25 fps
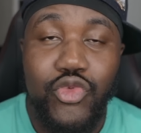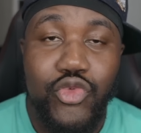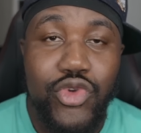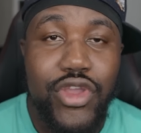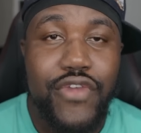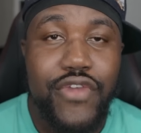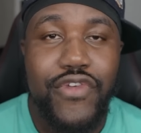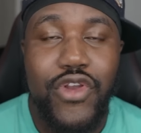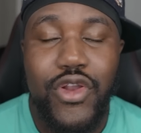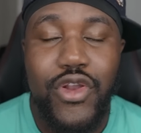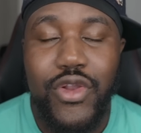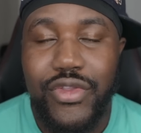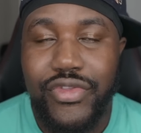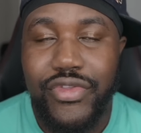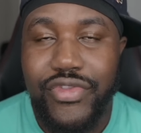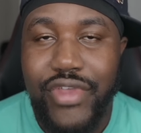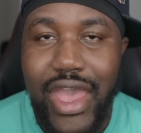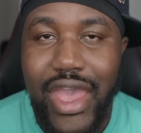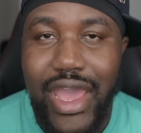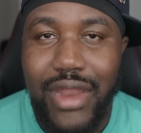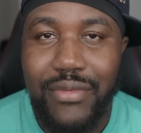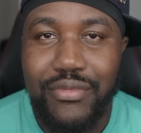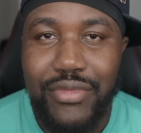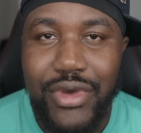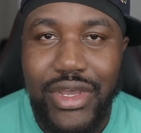We've heard
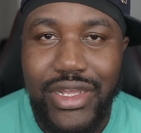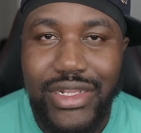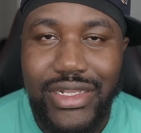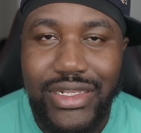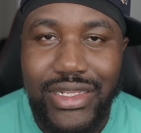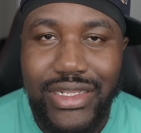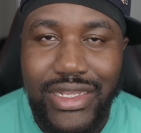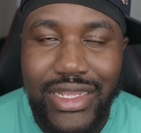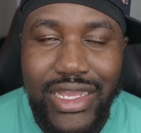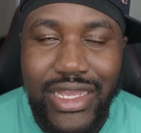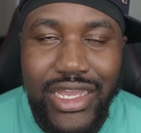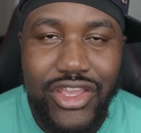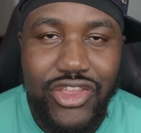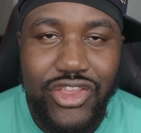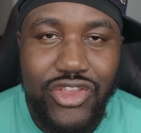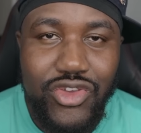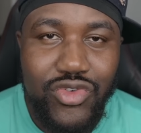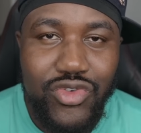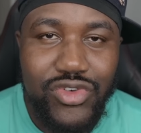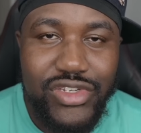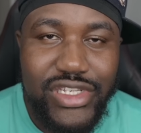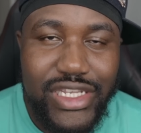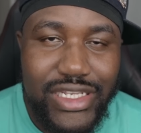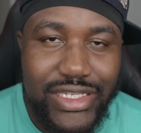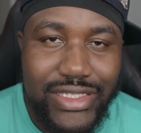that, but it
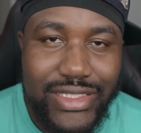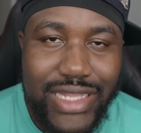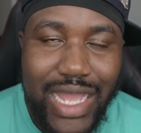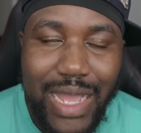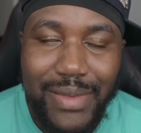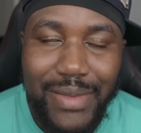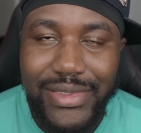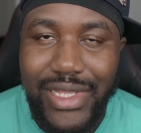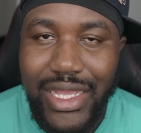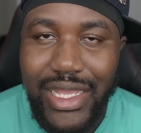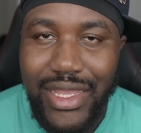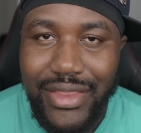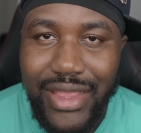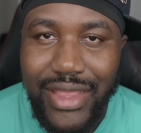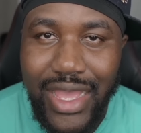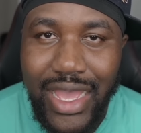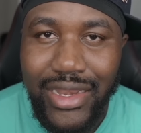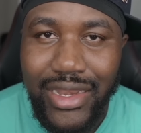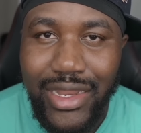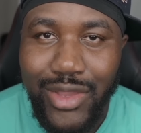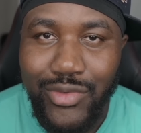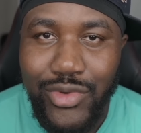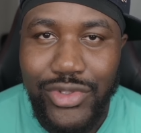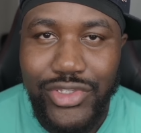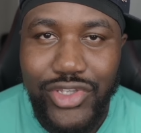usually stops at
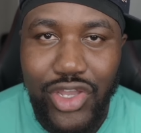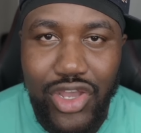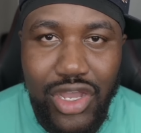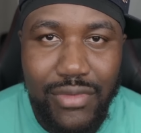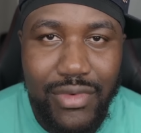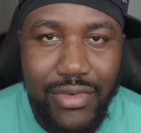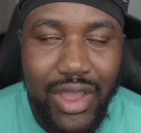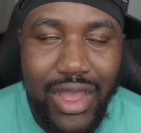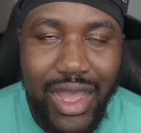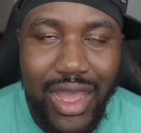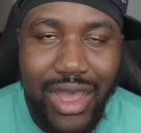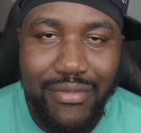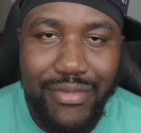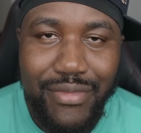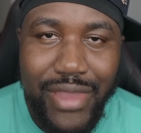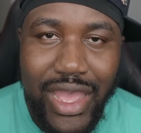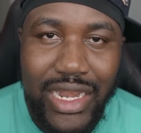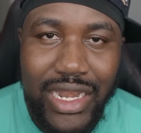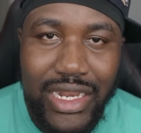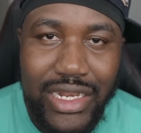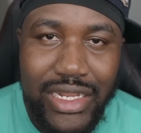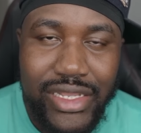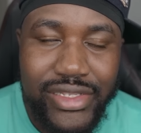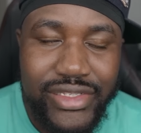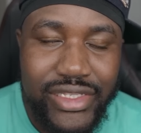that, and we talk about how
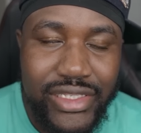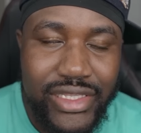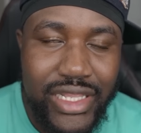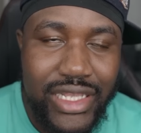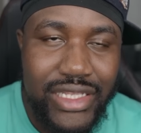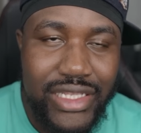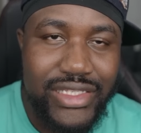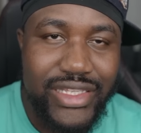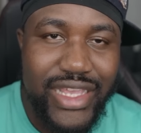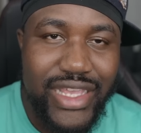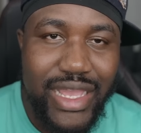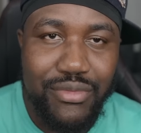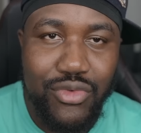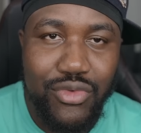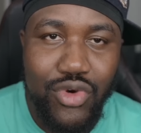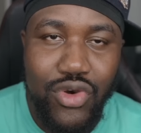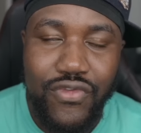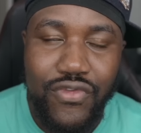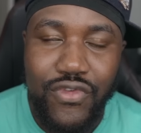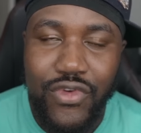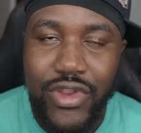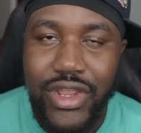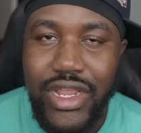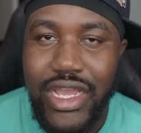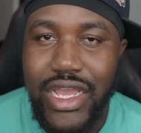bad it is and then skip
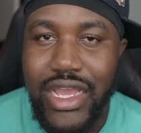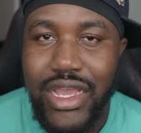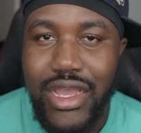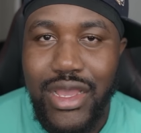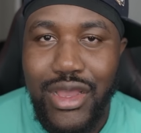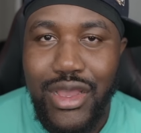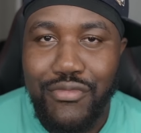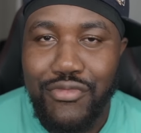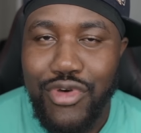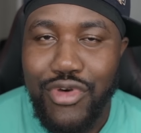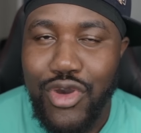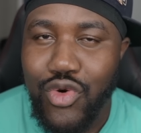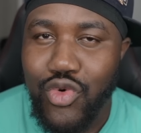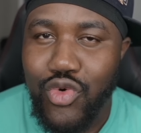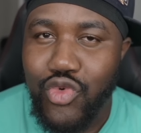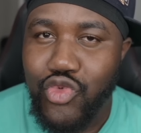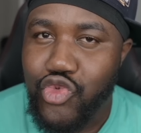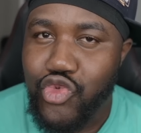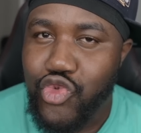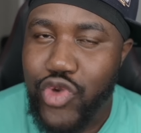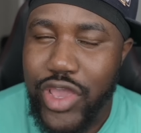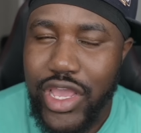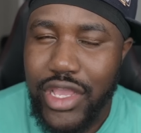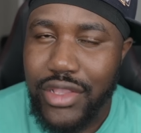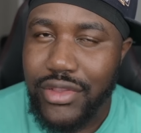over it.
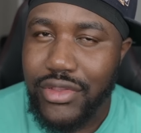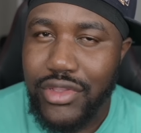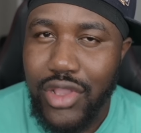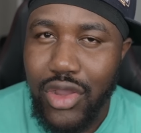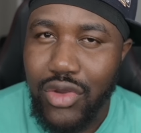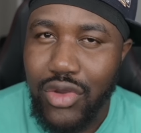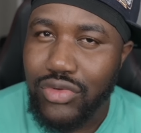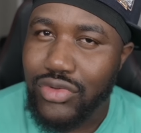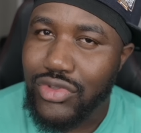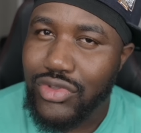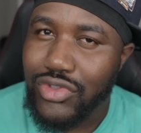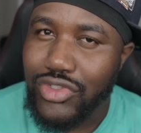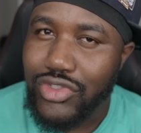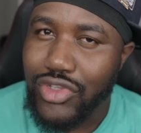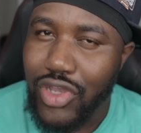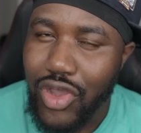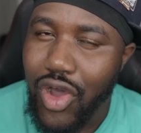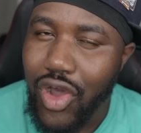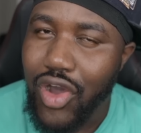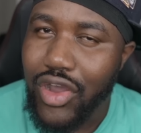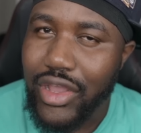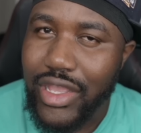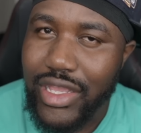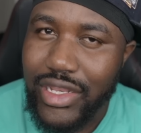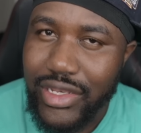But we don't
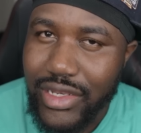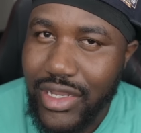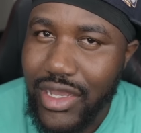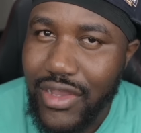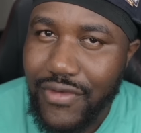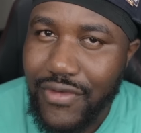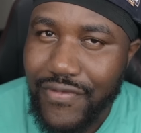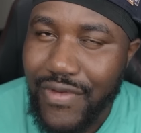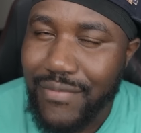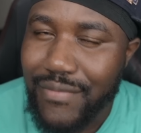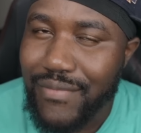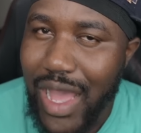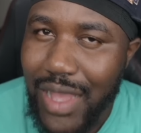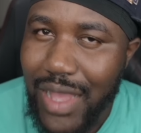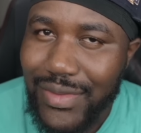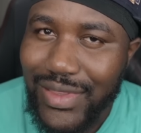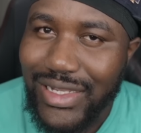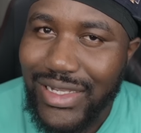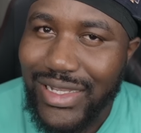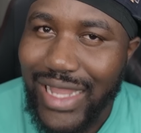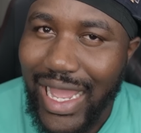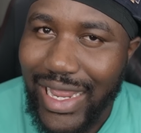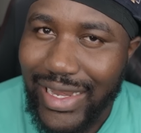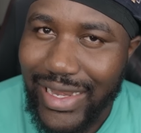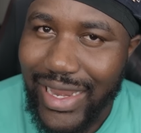talk enough about
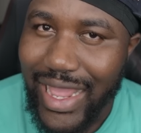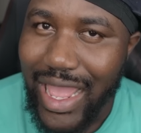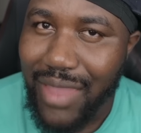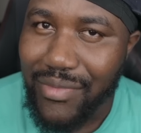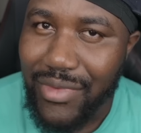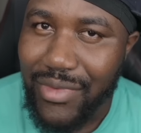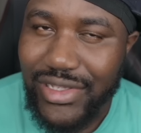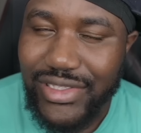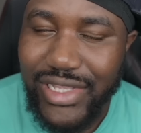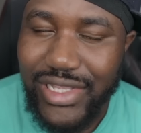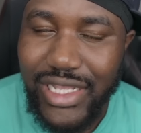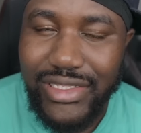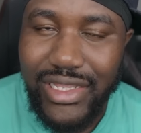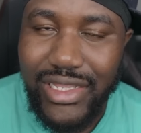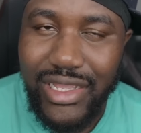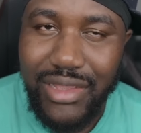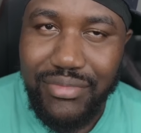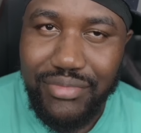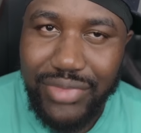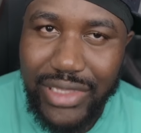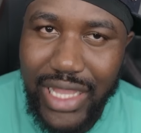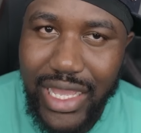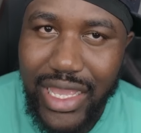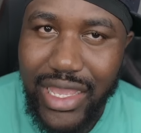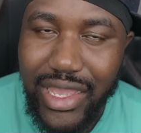the dynamics that's
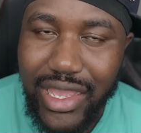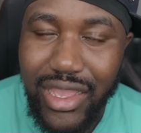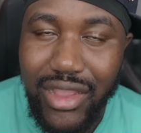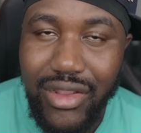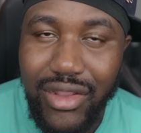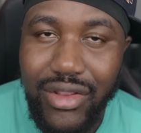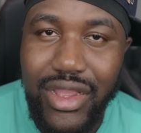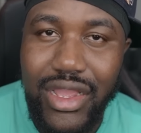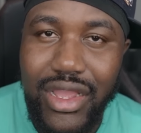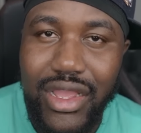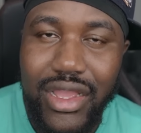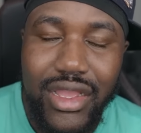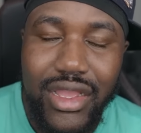at play here.